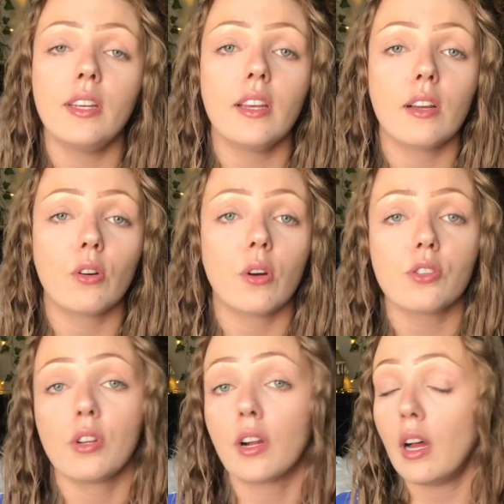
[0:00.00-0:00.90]
across
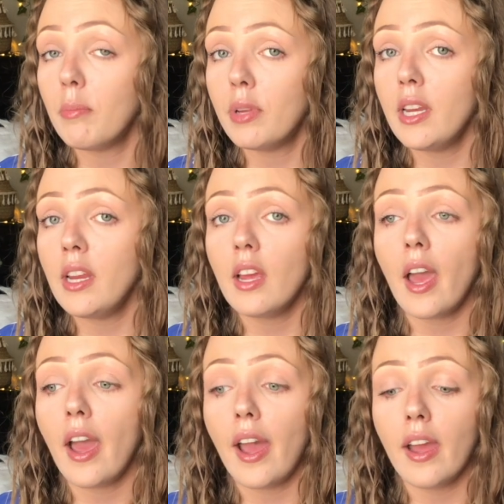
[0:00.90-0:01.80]
your company
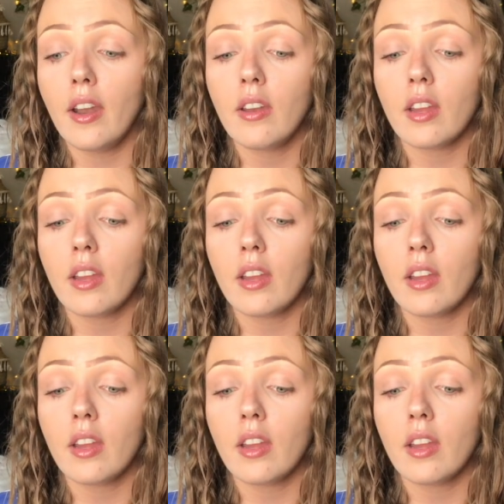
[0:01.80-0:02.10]
and